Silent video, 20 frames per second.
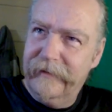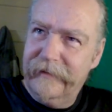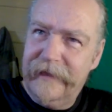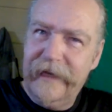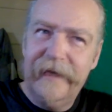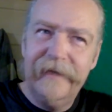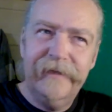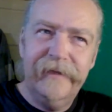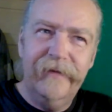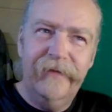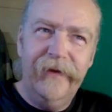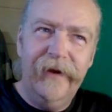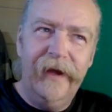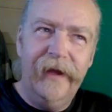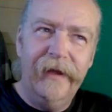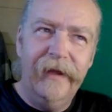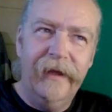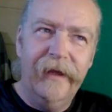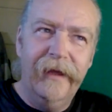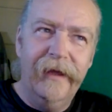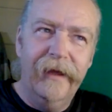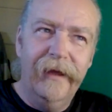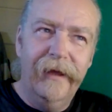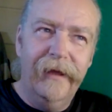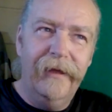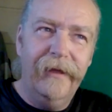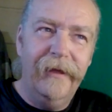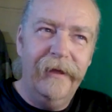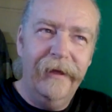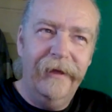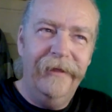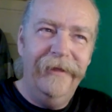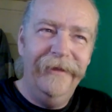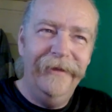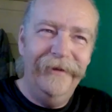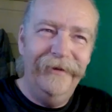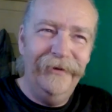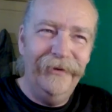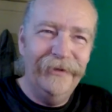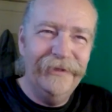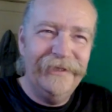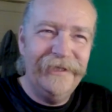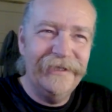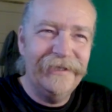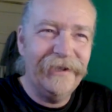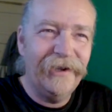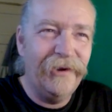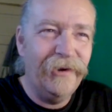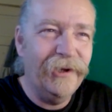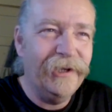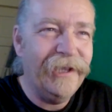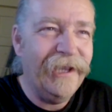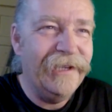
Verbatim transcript: Testify. Is this a court